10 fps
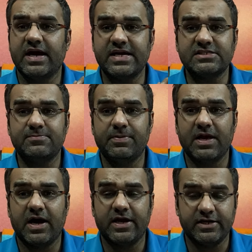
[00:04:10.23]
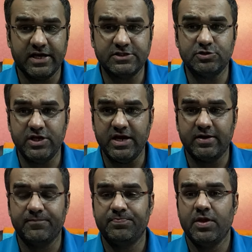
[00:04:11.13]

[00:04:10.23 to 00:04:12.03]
SBI, like today,